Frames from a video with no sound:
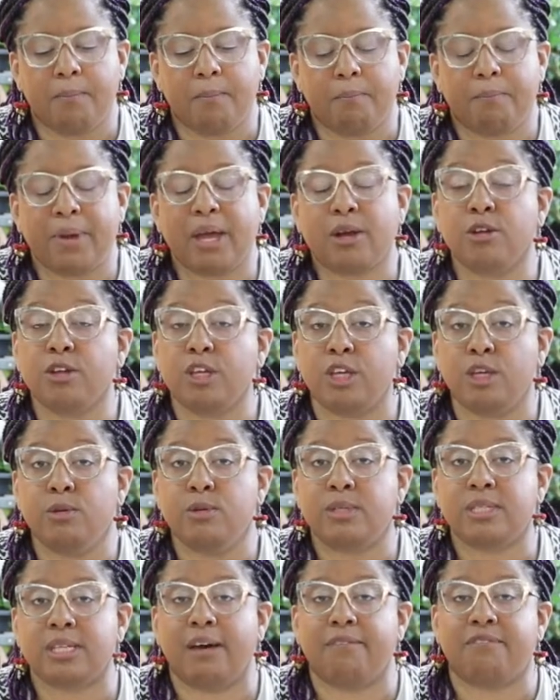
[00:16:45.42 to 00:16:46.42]
better
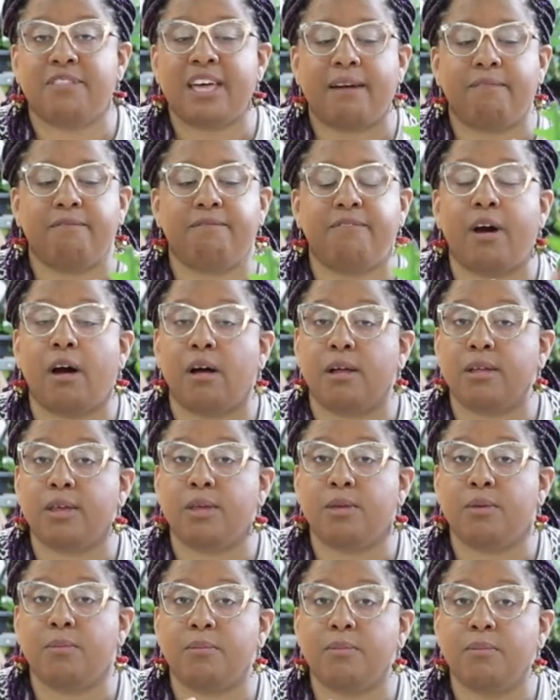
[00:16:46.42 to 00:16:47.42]
use of that
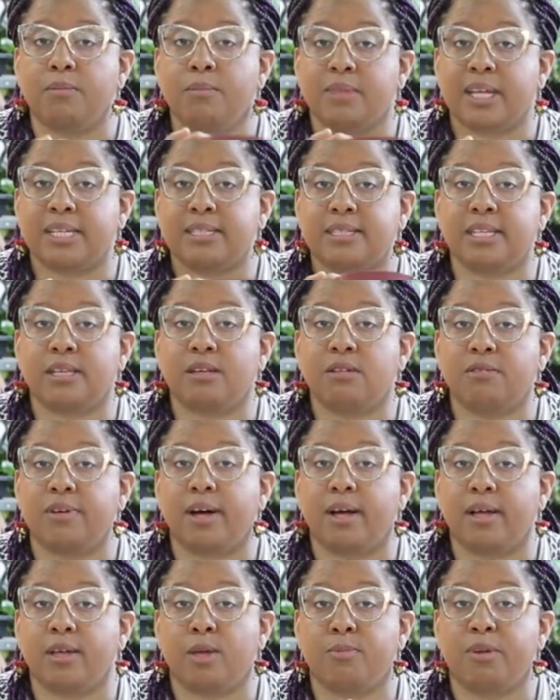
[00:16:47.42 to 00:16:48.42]
volume, that single
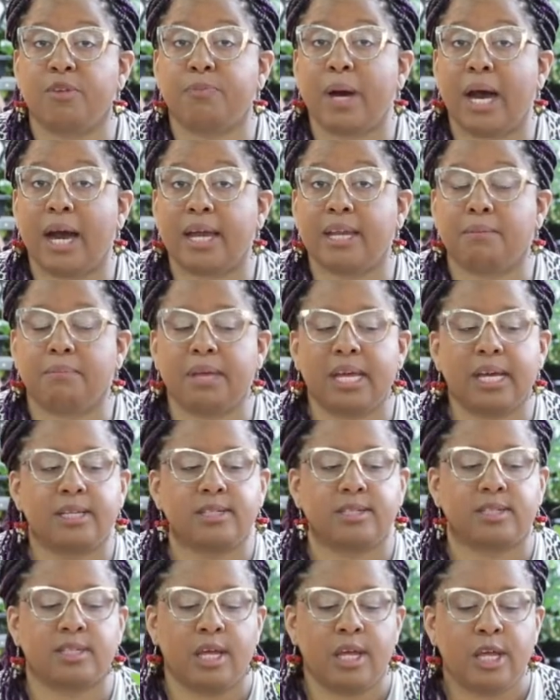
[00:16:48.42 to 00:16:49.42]
volume of potting
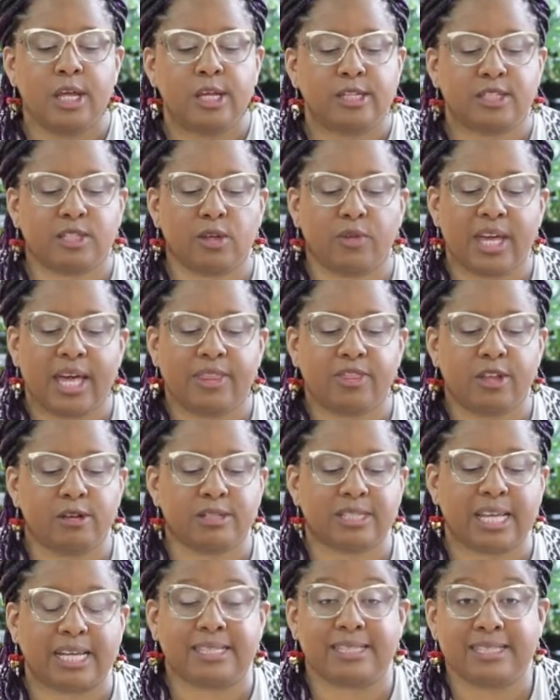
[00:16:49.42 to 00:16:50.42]
mix, so that there's
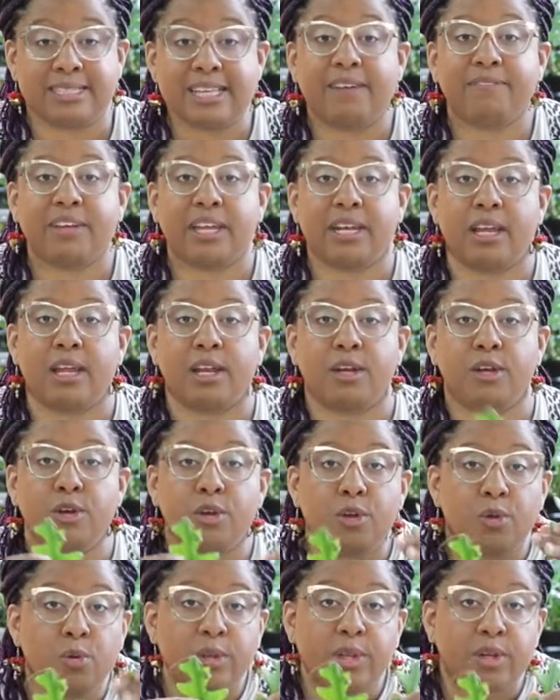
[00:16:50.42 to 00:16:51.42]
like 7
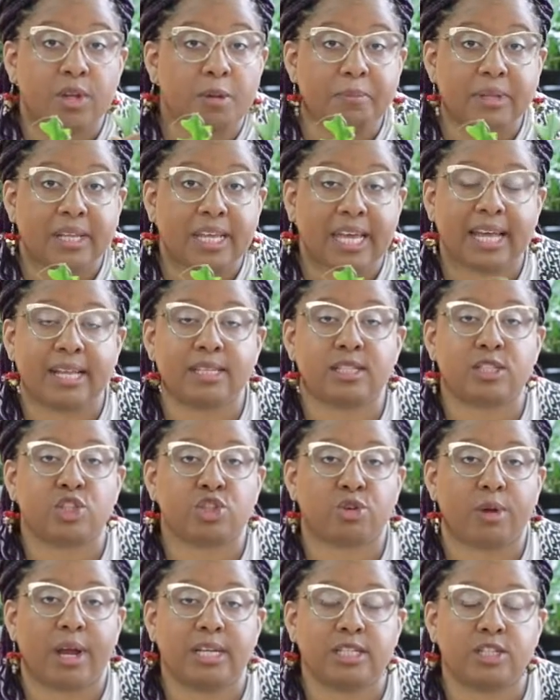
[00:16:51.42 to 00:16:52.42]
new little plants
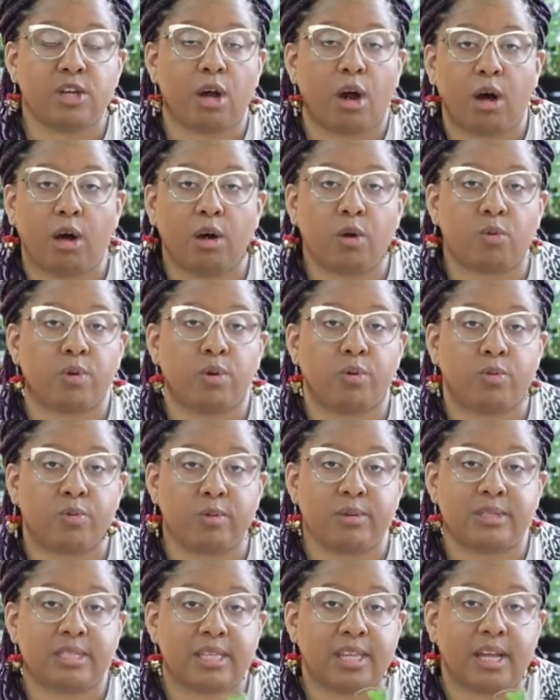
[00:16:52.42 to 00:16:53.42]
trying to all grow
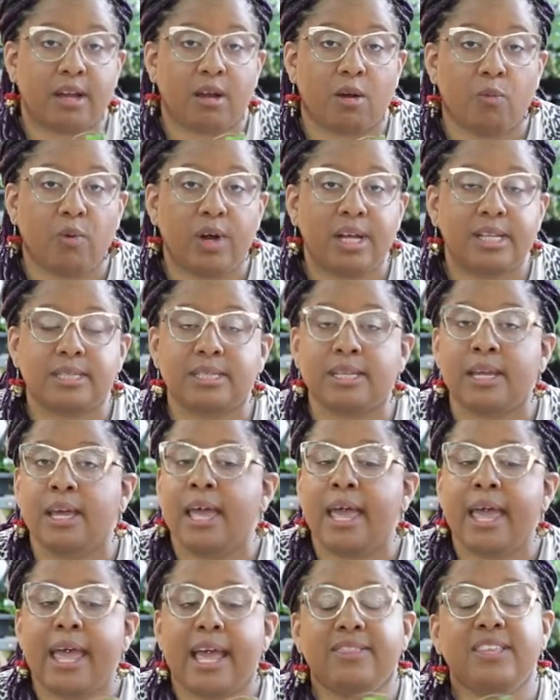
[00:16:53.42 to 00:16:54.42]
roots in there at once.
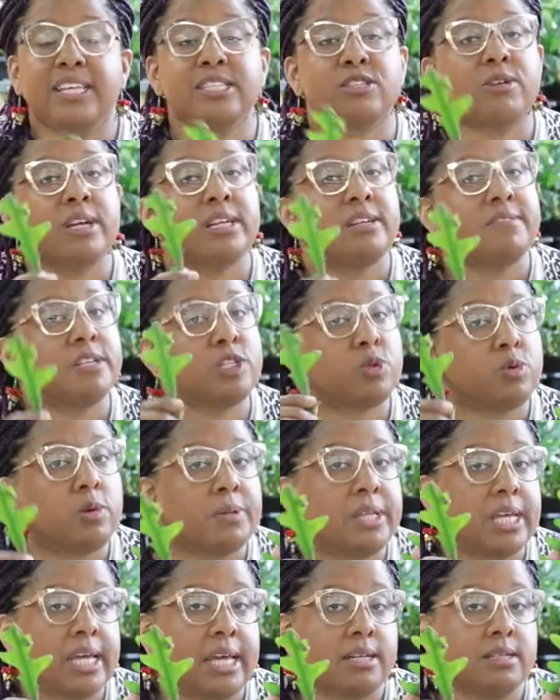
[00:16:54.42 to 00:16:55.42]
And these are individual
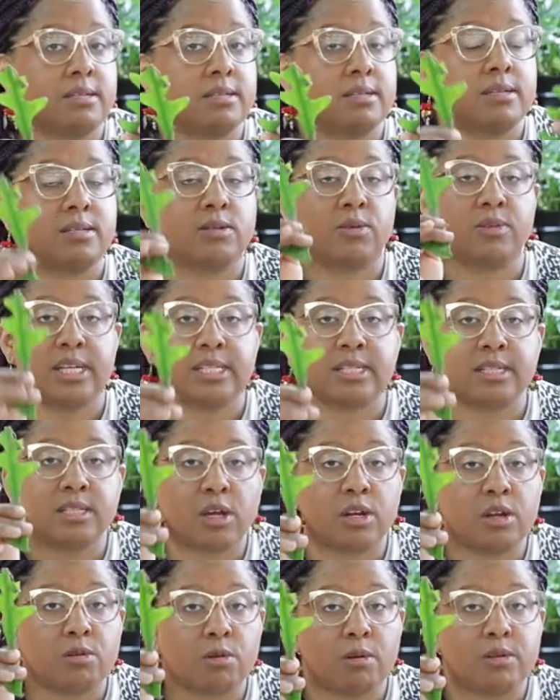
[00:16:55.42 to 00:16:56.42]
plants. So this is
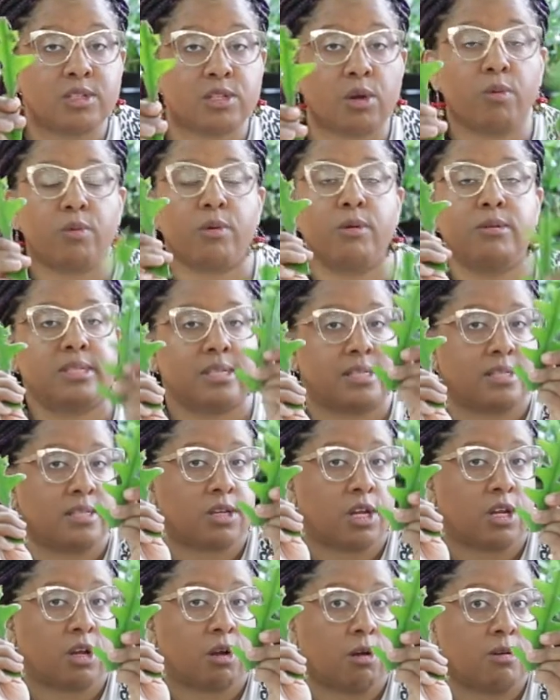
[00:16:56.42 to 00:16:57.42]
going to grow its own roots, this is
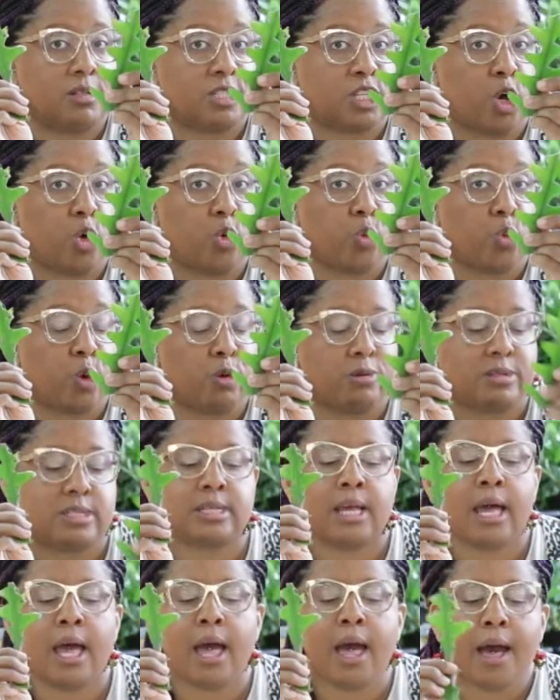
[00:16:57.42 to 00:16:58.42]
going to grow its own roots.
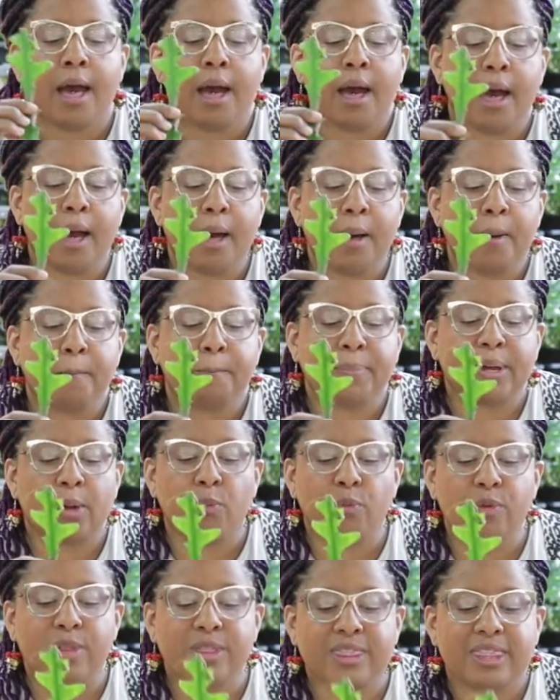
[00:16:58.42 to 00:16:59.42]

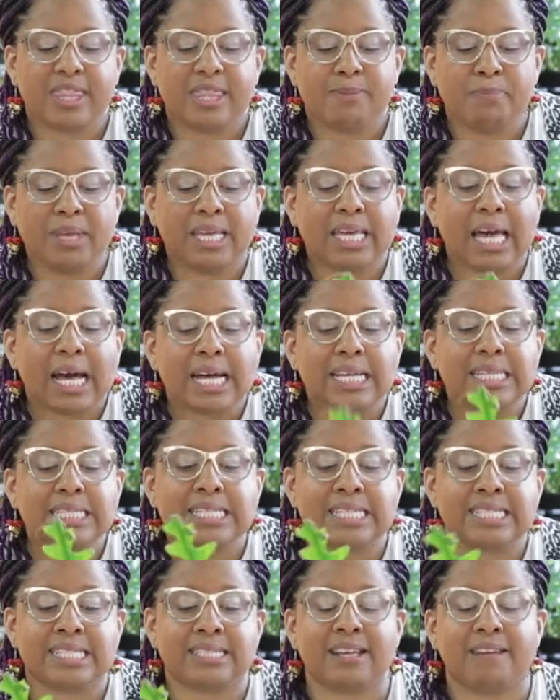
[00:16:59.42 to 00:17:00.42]
But because
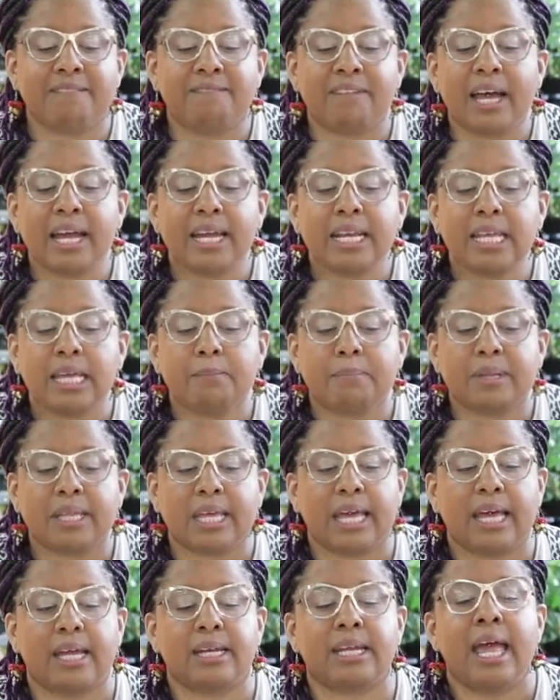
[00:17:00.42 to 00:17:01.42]
this is a vining
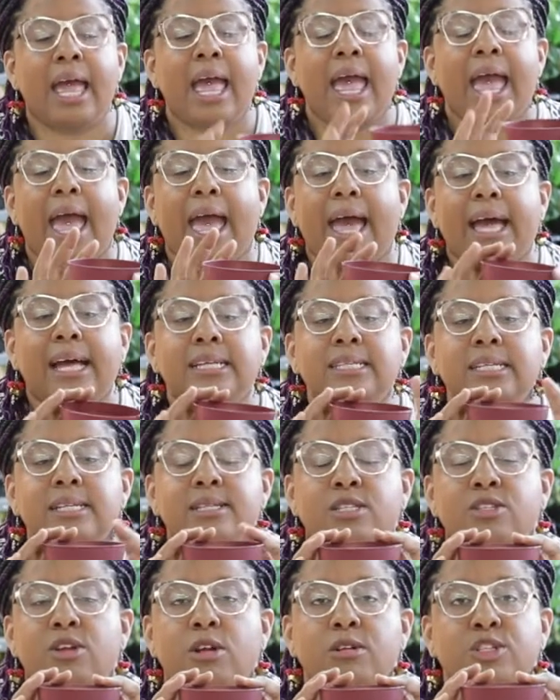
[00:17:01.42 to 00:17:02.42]
plant, as it
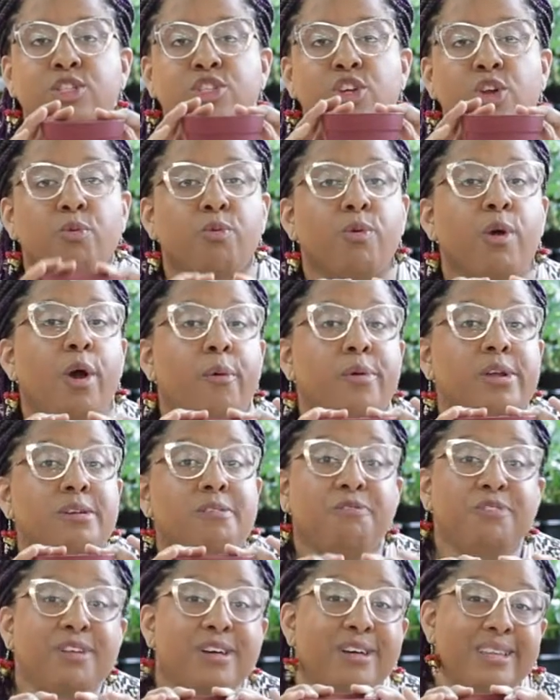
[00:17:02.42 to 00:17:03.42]
starts to grow and
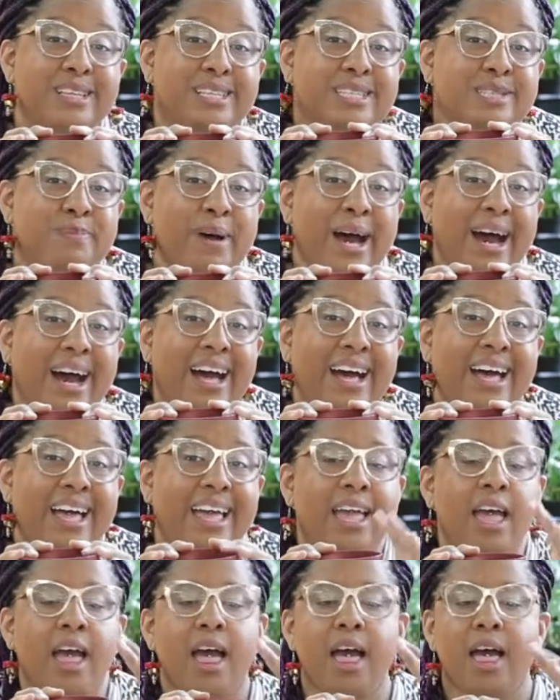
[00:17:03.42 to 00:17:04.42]
fill this pot,